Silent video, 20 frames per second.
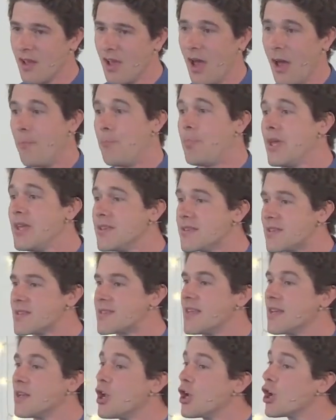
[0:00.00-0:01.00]
And Peter
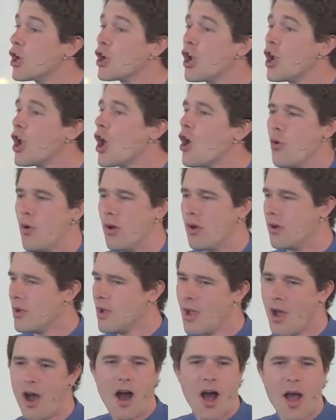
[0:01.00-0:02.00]
said, no,
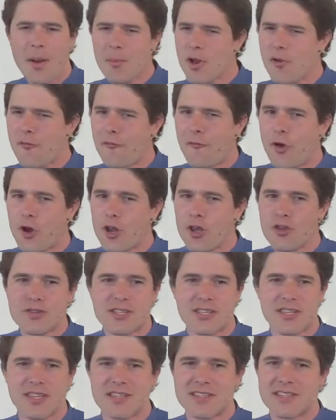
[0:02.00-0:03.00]
I'm going to follow you
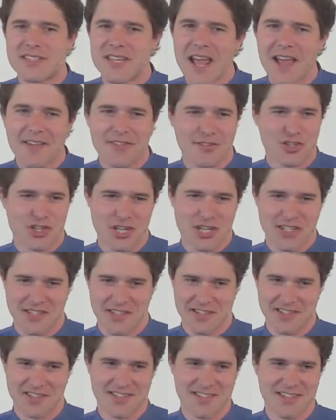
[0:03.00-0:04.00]
to the death,
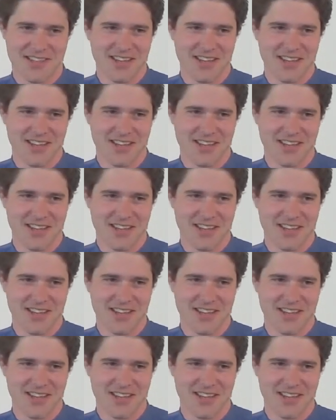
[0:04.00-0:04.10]
Jesus.